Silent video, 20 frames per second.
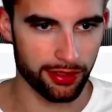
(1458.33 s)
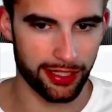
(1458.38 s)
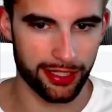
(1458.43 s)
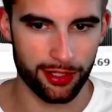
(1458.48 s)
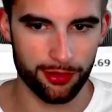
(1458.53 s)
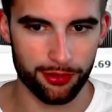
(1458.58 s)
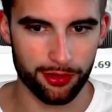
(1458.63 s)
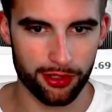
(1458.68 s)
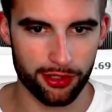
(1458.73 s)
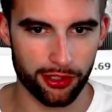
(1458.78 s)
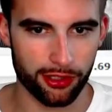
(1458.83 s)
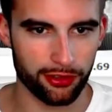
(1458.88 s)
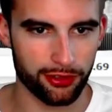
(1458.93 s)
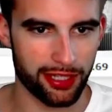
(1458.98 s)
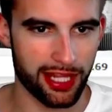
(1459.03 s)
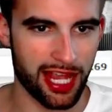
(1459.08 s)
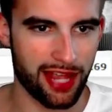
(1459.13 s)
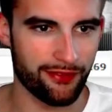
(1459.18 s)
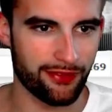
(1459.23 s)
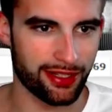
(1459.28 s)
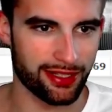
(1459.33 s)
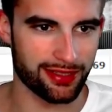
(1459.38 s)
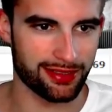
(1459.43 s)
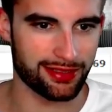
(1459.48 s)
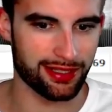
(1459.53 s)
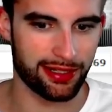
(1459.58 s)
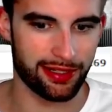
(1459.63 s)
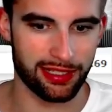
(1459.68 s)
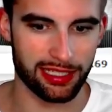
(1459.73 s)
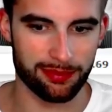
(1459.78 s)
I don't currently have any
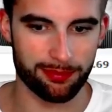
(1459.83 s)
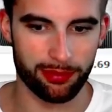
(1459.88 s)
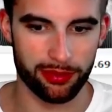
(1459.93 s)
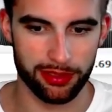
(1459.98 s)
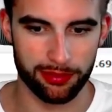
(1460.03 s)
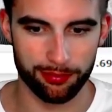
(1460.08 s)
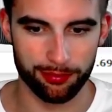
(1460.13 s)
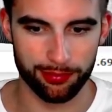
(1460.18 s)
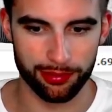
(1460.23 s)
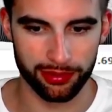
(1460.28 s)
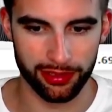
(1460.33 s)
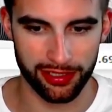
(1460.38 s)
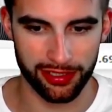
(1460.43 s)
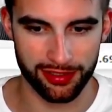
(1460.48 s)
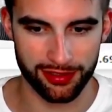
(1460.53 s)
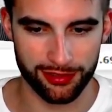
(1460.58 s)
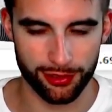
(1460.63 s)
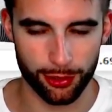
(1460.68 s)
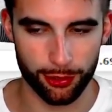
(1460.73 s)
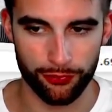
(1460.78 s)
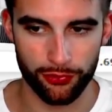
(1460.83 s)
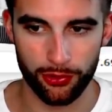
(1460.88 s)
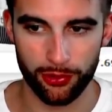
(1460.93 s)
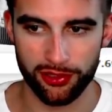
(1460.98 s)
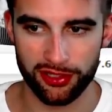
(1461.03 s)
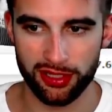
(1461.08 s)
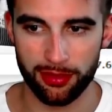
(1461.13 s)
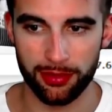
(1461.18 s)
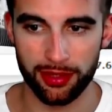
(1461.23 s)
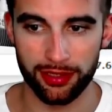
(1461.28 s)
settings put in place. So, if you are
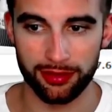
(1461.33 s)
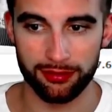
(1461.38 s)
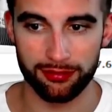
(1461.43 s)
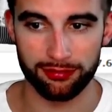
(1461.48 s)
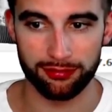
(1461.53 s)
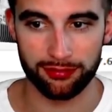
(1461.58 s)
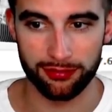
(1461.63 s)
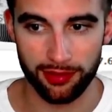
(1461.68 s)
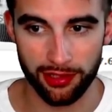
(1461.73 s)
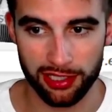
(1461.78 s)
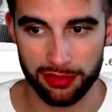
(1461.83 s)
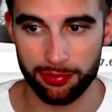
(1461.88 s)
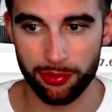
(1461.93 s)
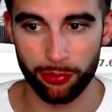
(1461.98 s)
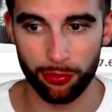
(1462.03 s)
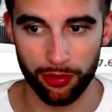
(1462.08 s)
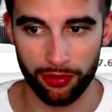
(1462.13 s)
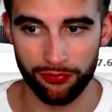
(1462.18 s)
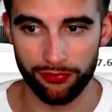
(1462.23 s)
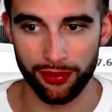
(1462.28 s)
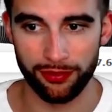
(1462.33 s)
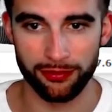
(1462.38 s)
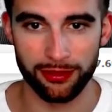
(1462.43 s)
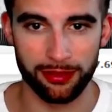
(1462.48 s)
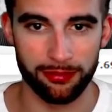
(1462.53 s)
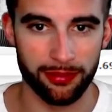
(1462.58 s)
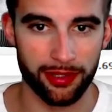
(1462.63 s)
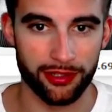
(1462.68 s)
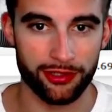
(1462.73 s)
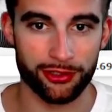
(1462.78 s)
someone that does build
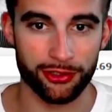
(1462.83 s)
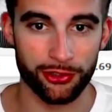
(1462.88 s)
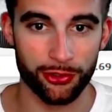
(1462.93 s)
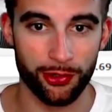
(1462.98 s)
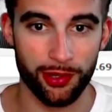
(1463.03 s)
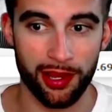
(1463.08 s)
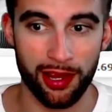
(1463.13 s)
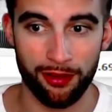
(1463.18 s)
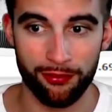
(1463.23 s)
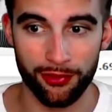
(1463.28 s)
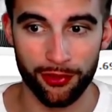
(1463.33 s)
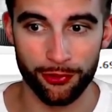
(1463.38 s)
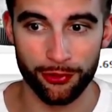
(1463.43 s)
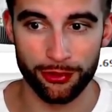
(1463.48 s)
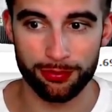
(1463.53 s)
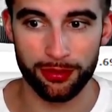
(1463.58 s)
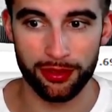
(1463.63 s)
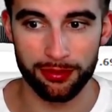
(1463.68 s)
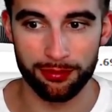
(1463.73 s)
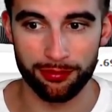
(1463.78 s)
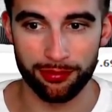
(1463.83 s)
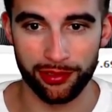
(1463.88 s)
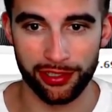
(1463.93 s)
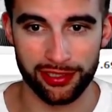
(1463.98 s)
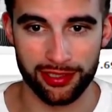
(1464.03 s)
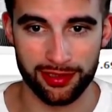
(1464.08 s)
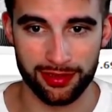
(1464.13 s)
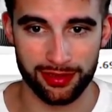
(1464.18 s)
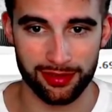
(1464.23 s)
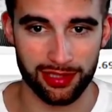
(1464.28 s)
150, make sure you have those put in place
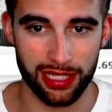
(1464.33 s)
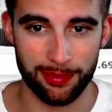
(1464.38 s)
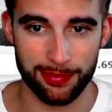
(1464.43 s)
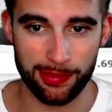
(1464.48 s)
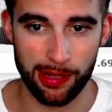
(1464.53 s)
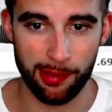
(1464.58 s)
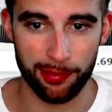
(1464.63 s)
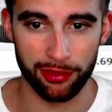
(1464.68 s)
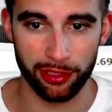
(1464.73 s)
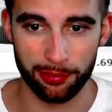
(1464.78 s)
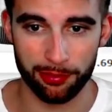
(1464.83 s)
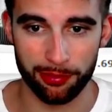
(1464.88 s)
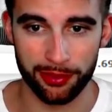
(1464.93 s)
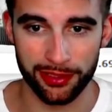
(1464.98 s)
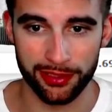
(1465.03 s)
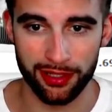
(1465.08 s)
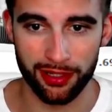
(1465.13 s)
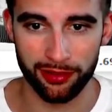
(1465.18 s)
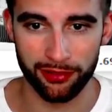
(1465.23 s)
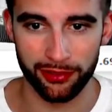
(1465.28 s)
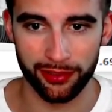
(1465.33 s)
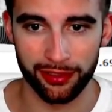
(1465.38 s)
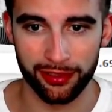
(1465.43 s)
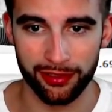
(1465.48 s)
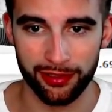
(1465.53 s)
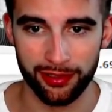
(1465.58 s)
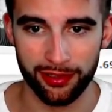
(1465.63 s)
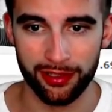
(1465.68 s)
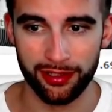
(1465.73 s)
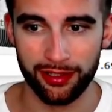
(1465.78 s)
because these lineups probably look pretty ugly.
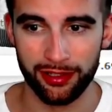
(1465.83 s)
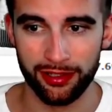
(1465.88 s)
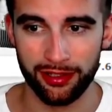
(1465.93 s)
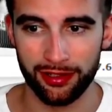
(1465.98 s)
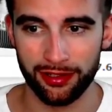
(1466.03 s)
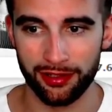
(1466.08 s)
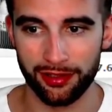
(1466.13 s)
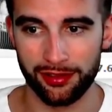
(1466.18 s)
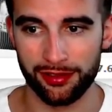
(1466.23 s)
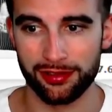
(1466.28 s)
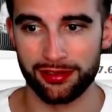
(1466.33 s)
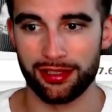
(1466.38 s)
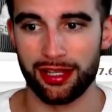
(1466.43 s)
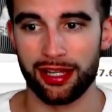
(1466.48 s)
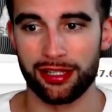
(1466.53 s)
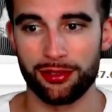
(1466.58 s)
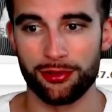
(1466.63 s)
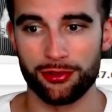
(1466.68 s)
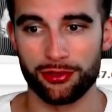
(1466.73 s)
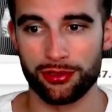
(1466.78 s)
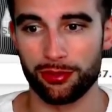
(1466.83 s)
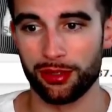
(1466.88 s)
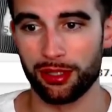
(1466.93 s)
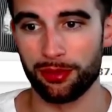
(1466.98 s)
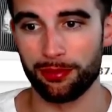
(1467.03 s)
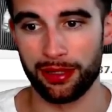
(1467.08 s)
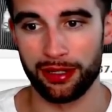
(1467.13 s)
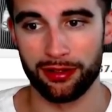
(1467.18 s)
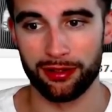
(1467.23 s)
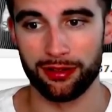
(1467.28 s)
because I usually want to
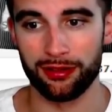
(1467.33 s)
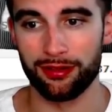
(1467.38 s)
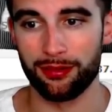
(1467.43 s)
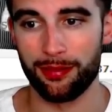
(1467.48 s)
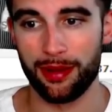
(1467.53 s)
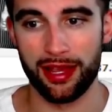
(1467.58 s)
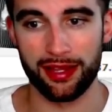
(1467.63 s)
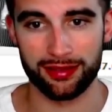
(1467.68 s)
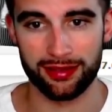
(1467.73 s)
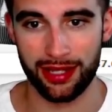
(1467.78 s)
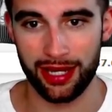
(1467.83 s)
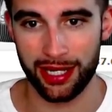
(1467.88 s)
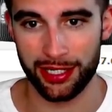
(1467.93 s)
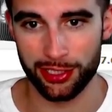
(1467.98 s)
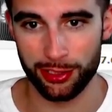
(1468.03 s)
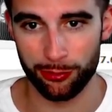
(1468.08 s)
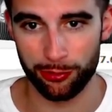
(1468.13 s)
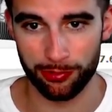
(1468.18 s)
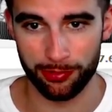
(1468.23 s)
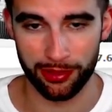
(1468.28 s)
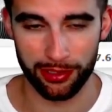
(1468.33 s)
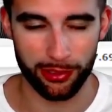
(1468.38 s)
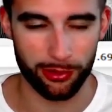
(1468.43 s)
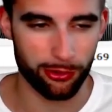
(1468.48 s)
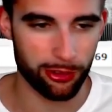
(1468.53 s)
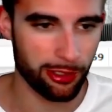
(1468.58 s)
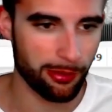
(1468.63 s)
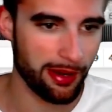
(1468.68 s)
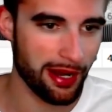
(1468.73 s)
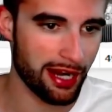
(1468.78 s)
pair a pass catcher with my
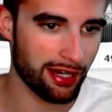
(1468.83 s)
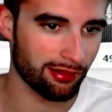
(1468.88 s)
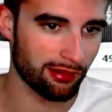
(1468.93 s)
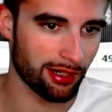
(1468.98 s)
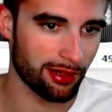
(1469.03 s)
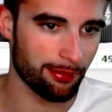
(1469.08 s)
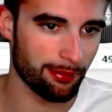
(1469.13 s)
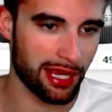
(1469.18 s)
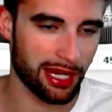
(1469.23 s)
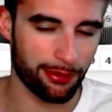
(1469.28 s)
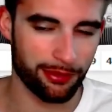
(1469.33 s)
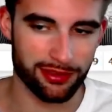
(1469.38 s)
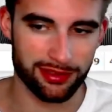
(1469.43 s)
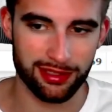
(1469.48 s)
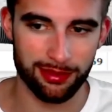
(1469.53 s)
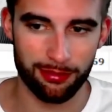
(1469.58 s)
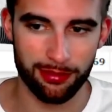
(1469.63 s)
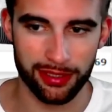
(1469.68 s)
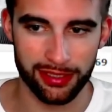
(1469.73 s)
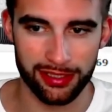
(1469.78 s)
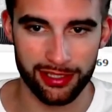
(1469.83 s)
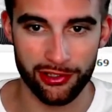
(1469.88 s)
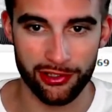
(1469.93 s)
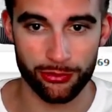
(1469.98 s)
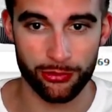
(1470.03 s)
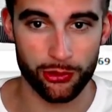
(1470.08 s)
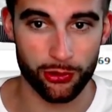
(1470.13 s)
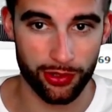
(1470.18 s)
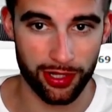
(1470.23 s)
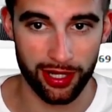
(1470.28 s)
quarterback, run it back with somebody else,
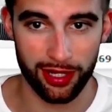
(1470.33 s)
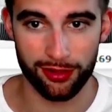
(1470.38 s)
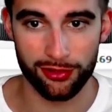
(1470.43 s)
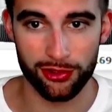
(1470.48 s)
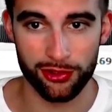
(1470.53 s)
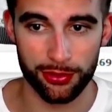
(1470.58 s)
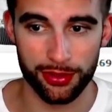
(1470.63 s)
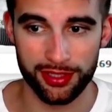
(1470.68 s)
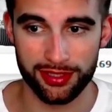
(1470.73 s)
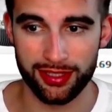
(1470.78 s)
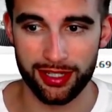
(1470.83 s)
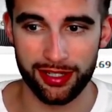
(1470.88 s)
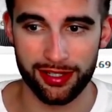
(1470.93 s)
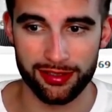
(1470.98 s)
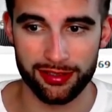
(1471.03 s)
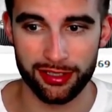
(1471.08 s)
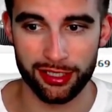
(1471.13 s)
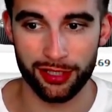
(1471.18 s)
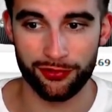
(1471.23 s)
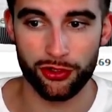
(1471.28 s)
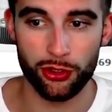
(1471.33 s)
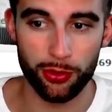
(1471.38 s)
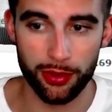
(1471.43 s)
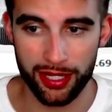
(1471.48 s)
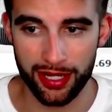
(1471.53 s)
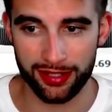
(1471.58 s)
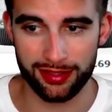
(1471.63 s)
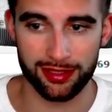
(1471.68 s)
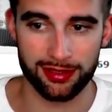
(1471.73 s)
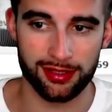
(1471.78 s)
which you can do in the settings here. And if you do want
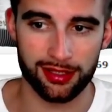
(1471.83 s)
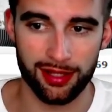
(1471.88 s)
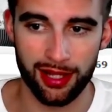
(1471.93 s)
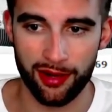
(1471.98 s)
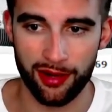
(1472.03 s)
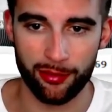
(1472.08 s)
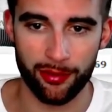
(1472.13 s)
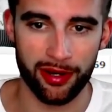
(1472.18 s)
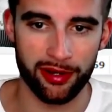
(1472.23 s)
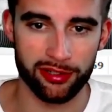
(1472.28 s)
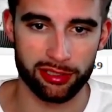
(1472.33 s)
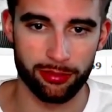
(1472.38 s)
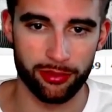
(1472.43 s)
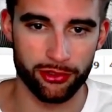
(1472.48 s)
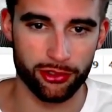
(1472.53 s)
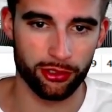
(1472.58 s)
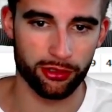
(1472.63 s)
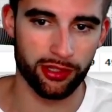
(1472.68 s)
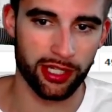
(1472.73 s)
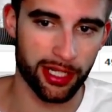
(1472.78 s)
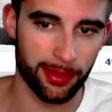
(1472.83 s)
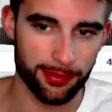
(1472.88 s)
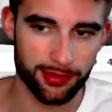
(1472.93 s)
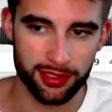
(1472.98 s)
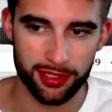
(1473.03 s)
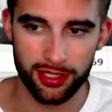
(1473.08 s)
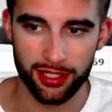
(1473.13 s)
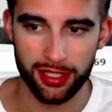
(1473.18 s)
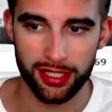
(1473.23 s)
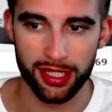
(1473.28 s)
access to the optimized budget on
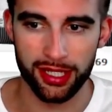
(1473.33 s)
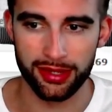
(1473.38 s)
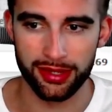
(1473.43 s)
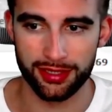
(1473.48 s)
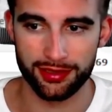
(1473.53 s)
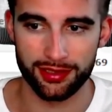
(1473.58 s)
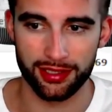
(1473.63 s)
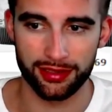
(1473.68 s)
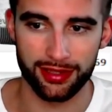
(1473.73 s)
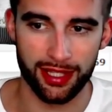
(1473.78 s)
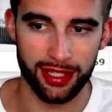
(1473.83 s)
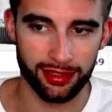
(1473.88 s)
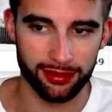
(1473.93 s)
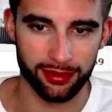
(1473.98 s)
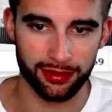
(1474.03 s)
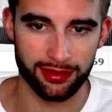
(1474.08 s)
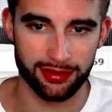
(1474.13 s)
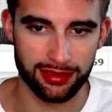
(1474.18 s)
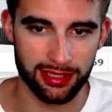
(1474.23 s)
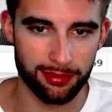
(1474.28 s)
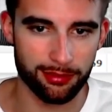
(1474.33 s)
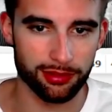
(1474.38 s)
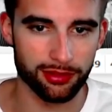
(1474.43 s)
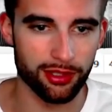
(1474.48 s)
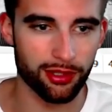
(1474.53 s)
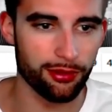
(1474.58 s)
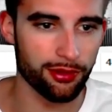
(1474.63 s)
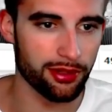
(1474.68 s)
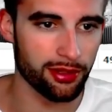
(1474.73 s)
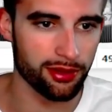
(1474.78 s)
lineups and things like that, link is down
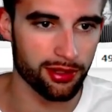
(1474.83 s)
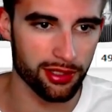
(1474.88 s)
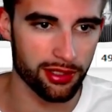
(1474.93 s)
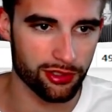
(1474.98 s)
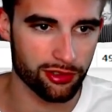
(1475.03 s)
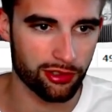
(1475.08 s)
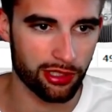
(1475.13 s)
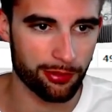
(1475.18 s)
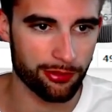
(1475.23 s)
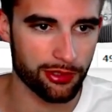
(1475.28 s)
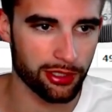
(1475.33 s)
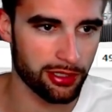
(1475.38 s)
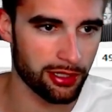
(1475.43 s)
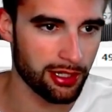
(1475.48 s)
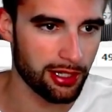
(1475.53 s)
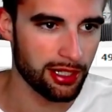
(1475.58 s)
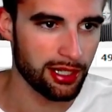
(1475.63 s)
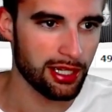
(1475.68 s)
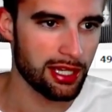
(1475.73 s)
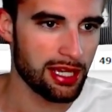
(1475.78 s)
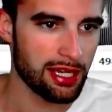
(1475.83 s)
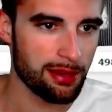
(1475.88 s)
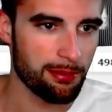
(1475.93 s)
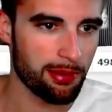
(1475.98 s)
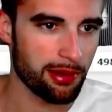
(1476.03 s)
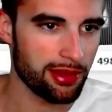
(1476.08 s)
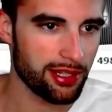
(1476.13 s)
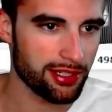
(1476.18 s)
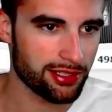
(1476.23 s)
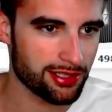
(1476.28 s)
below in the description.
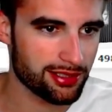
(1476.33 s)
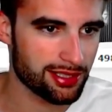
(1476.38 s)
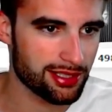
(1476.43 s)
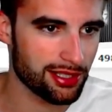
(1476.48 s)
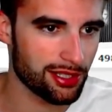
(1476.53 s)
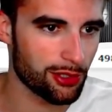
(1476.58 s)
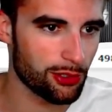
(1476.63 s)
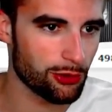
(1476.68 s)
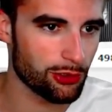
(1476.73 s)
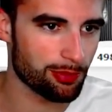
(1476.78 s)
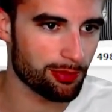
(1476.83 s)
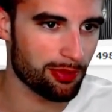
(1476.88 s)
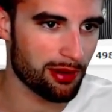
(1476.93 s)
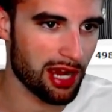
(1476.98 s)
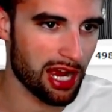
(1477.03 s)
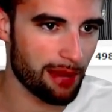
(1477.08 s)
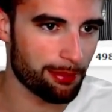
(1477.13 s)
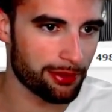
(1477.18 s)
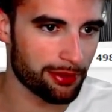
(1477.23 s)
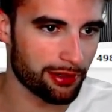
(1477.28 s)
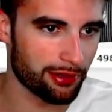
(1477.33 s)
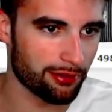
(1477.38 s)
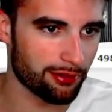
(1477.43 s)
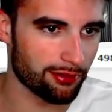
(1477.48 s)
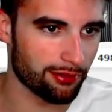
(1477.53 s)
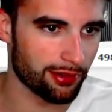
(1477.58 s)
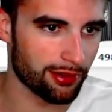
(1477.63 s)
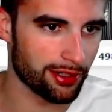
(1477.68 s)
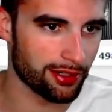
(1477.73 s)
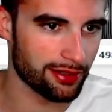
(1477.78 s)
But let's just see who's popping
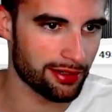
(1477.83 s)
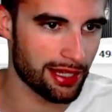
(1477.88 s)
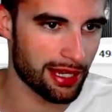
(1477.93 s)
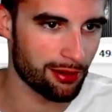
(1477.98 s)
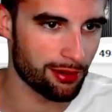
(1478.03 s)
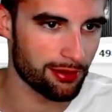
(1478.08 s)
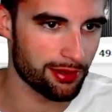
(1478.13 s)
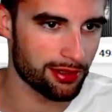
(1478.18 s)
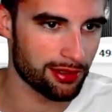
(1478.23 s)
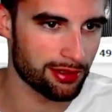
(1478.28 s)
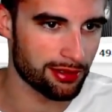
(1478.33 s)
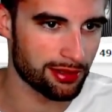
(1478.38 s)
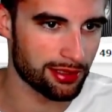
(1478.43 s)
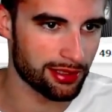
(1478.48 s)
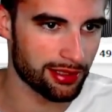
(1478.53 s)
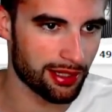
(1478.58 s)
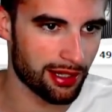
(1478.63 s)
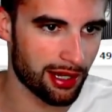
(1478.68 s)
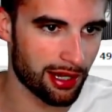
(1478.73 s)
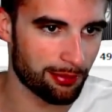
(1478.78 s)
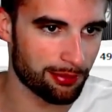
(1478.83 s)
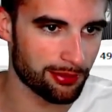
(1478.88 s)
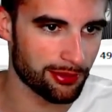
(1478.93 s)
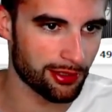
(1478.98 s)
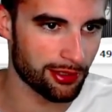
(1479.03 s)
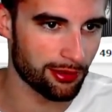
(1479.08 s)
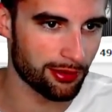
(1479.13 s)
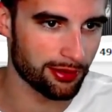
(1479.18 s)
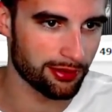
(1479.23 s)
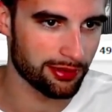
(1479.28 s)
right now in the
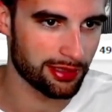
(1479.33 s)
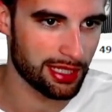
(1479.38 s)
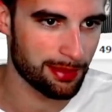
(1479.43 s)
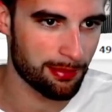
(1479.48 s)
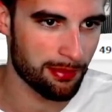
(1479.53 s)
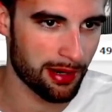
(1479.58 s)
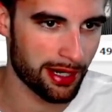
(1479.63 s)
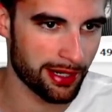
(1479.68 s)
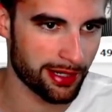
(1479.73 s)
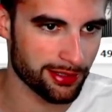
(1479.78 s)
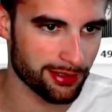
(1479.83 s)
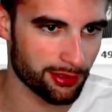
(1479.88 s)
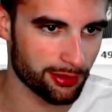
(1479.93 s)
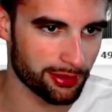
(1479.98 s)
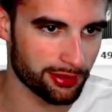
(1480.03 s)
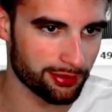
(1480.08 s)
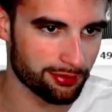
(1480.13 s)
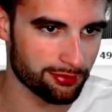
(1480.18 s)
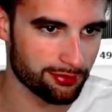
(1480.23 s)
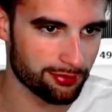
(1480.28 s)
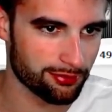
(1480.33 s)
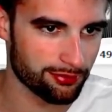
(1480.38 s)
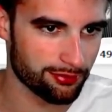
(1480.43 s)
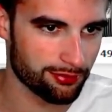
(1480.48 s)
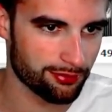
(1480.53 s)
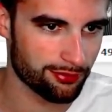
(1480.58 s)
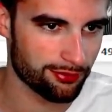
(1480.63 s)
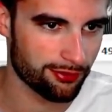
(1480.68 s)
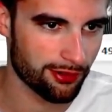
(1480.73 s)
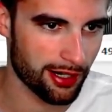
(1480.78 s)
opto. And keep in mind, it's only
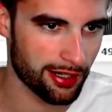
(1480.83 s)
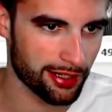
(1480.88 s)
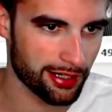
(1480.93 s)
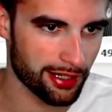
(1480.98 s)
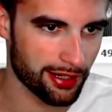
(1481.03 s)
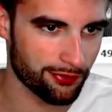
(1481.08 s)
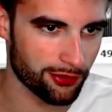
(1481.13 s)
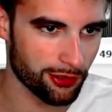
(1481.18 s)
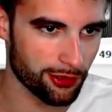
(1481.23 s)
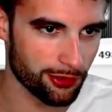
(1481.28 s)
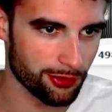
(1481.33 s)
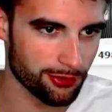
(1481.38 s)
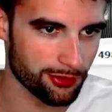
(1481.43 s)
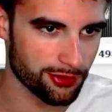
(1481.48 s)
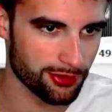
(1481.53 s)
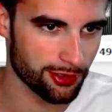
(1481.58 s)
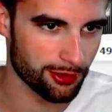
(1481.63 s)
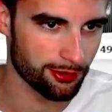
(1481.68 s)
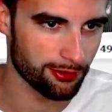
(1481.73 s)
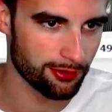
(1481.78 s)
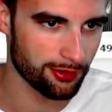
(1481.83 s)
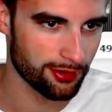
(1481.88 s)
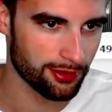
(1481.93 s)
Friday afternoon, so